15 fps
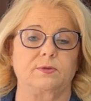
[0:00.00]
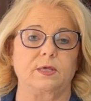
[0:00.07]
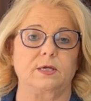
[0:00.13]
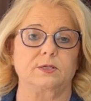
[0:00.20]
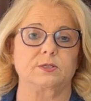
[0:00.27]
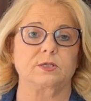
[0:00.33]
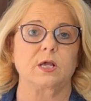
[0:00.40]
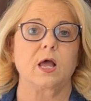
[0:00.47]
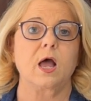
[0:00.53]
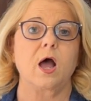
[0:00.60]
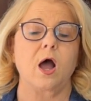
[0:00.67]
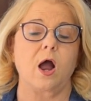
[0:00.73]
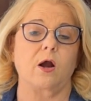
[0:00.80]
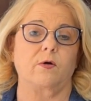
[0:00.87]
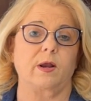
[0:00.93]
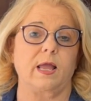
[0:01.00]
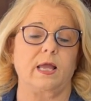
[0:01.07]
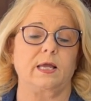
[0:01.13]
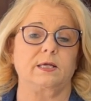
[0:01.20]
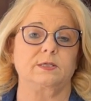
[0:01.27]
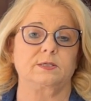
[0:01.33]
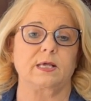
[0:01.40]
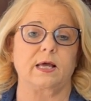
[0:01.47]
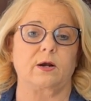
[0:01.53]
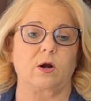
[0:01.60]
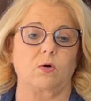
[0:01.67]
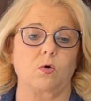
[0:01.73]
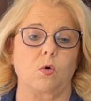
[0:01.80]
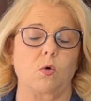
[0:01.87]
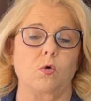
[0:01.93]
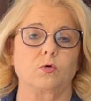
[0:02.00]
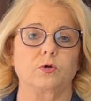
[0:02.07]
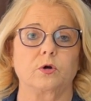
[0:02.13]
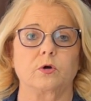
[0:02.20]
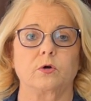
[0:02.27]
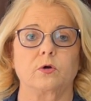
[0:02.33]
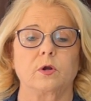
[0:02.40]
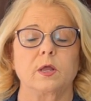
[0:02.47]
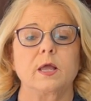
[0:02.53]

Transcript: this are eggs that are older.